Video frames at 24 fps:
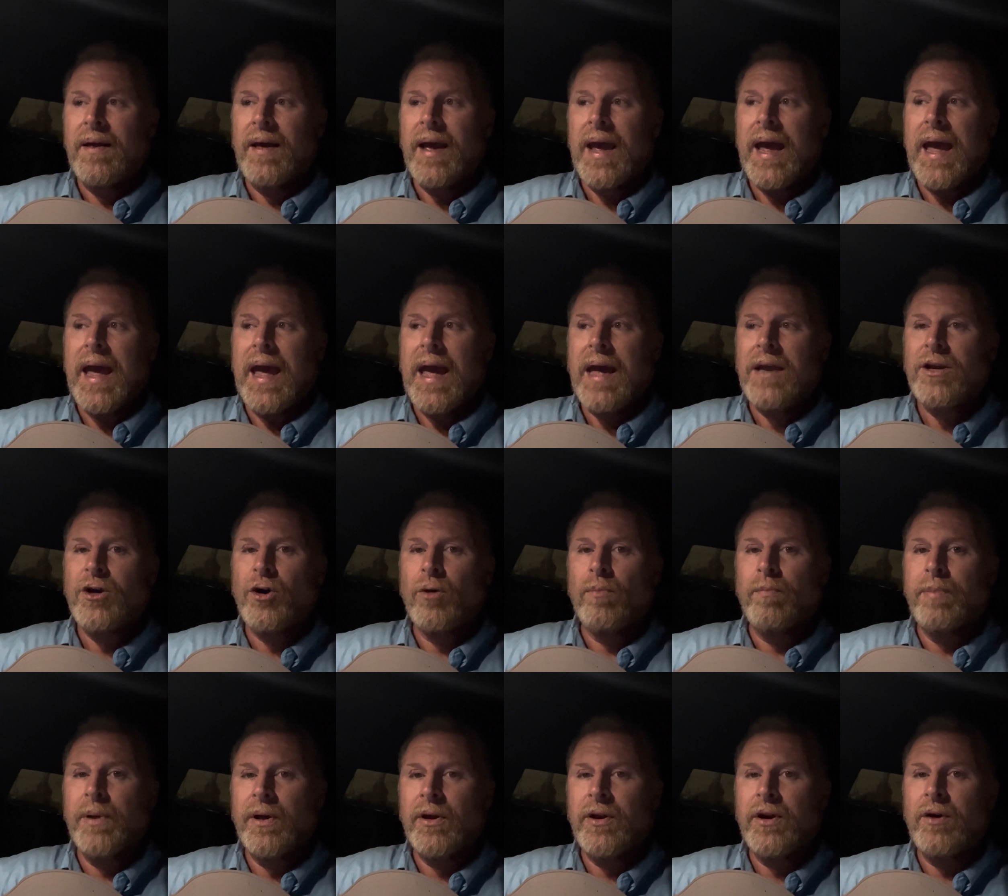and you're
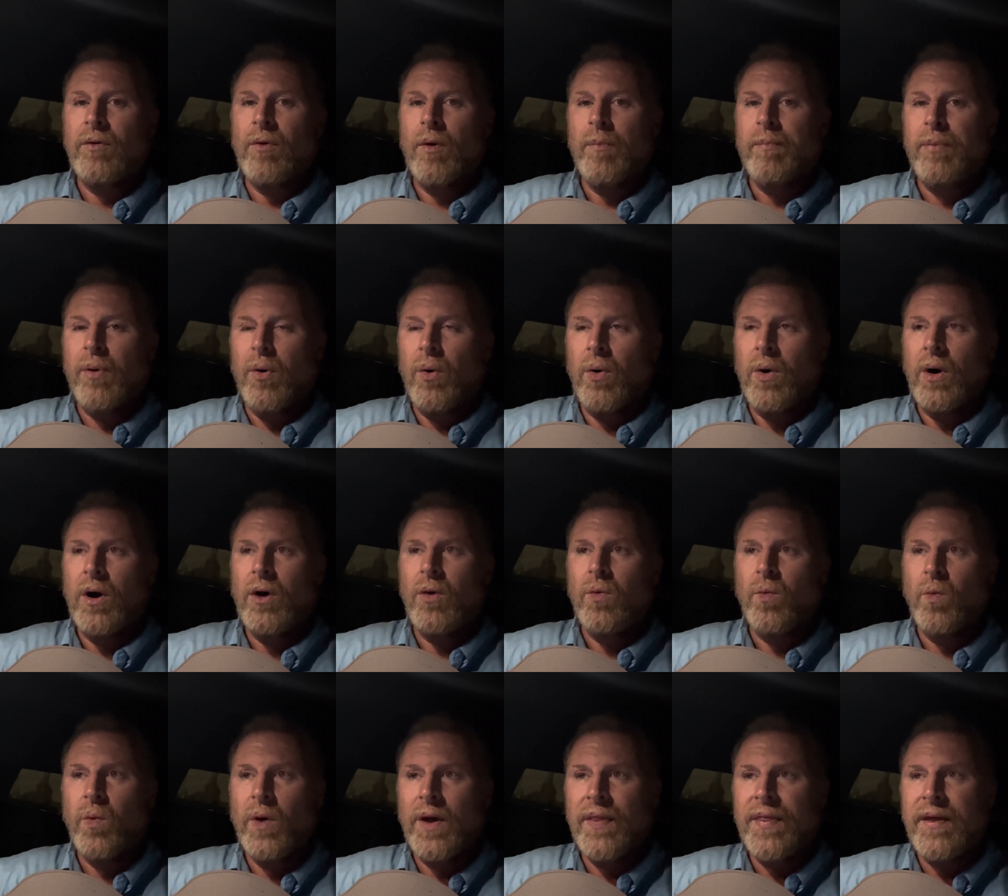building rapport
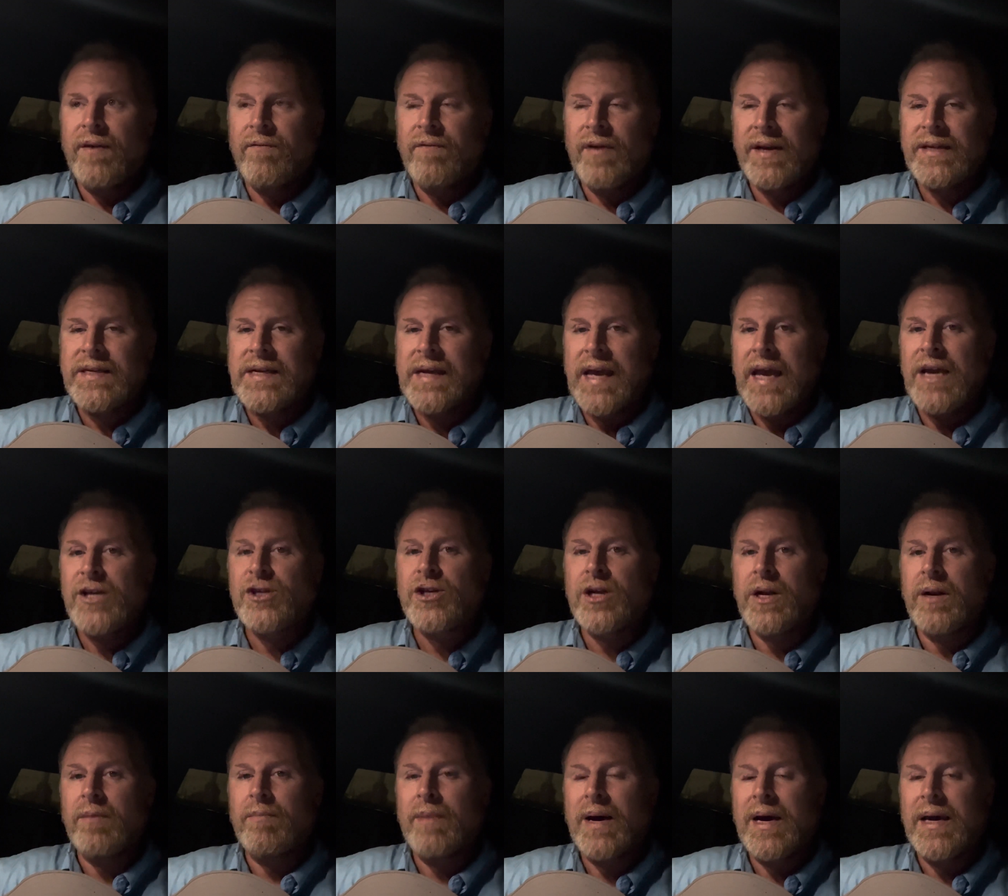with investigation
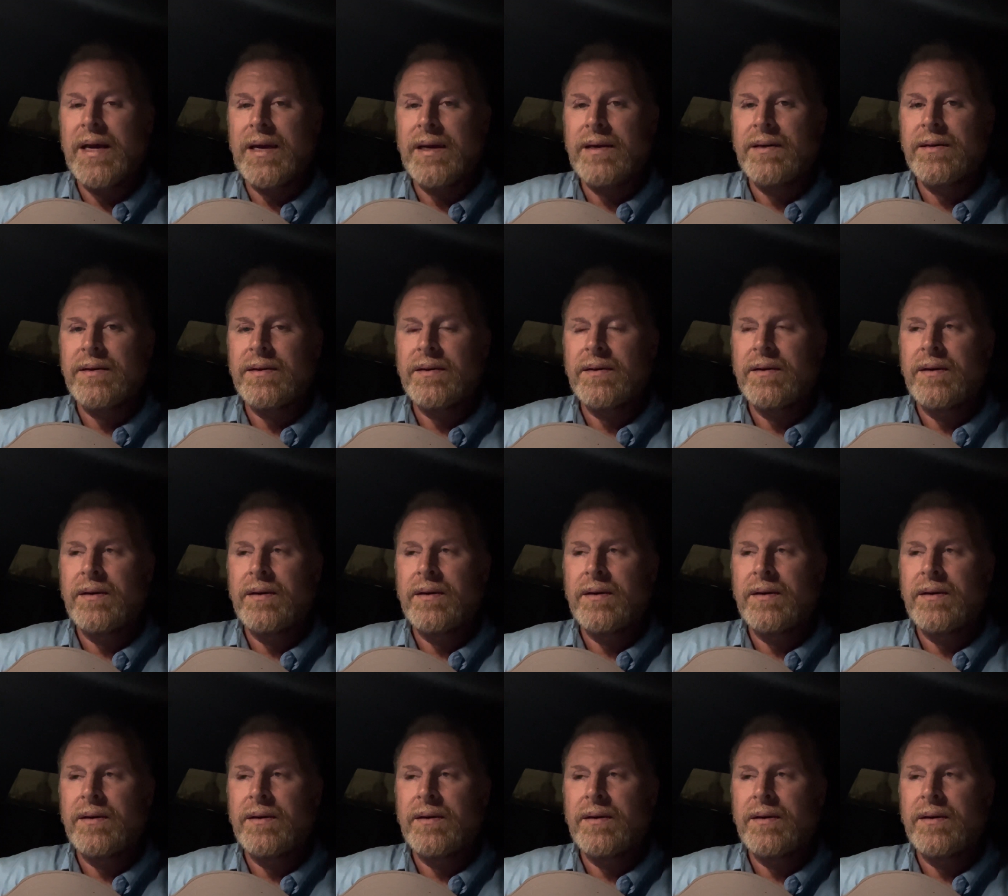in mind.